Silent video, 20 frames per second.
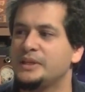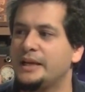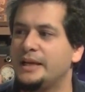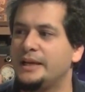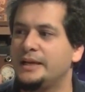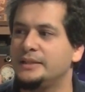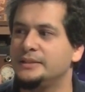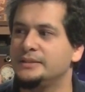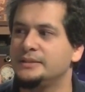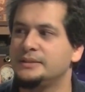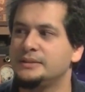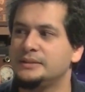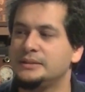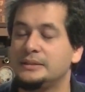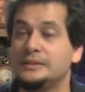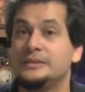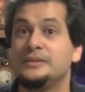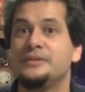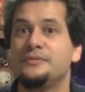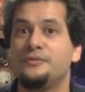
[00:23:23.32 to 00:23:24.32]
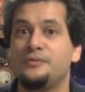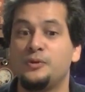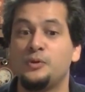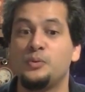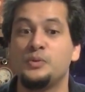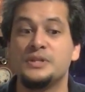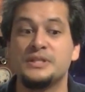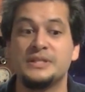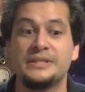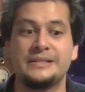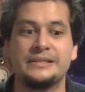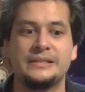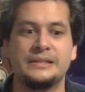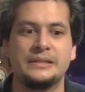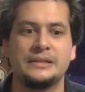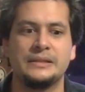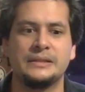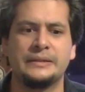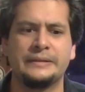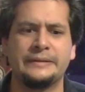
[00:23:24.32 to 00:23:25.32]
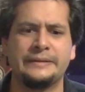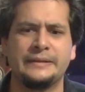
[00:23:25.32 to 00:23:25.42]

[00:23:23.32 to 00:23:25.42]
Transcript: and it influenced the